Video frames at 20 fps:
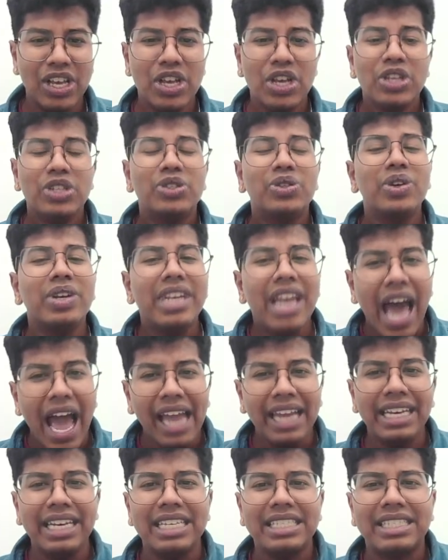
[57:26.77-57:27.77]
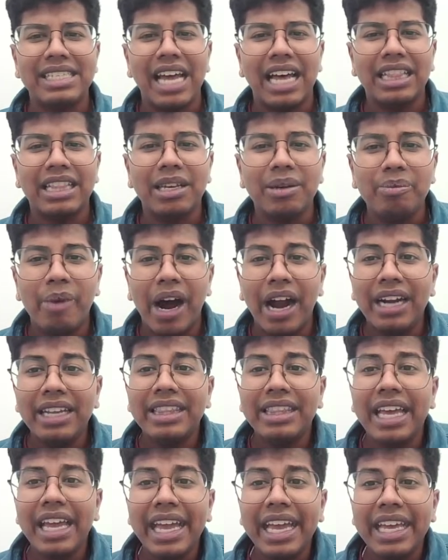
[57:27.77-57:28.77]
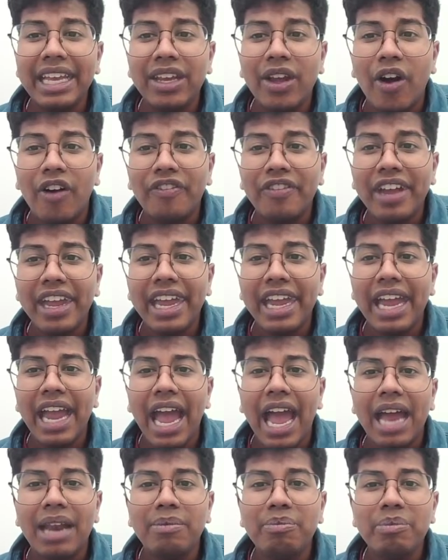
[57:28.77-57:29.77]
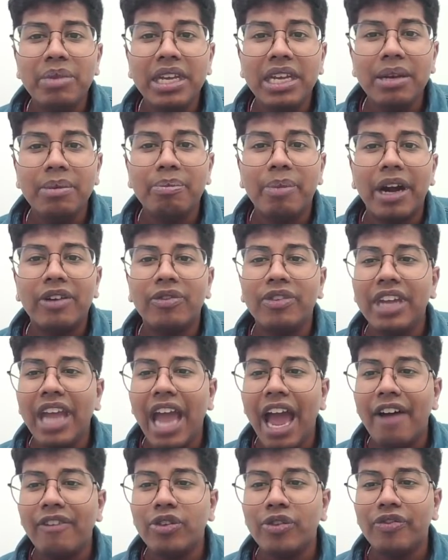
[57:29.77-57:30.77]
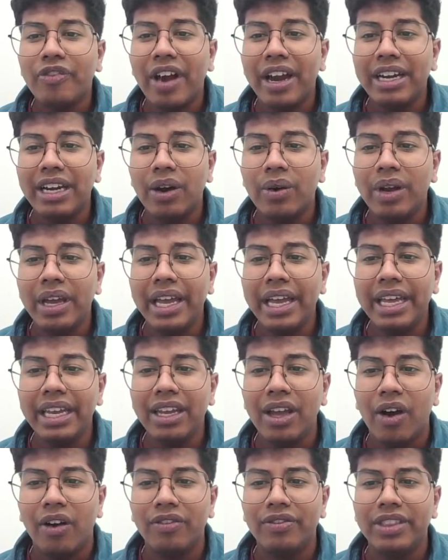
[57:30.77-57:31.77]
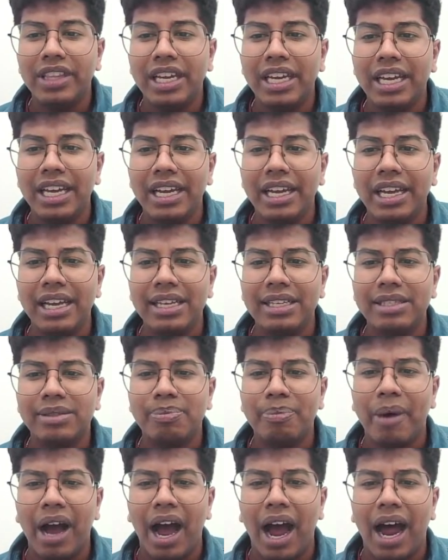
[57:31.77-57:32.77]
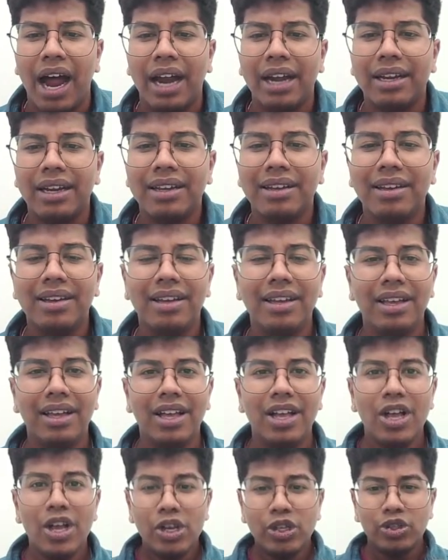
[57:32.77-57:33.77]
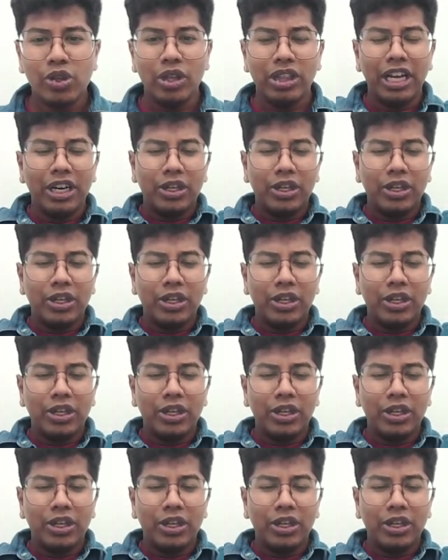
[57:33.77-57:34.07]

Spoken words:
So 9 is nothing but the area of A and B, but we have to find out area of this part. So the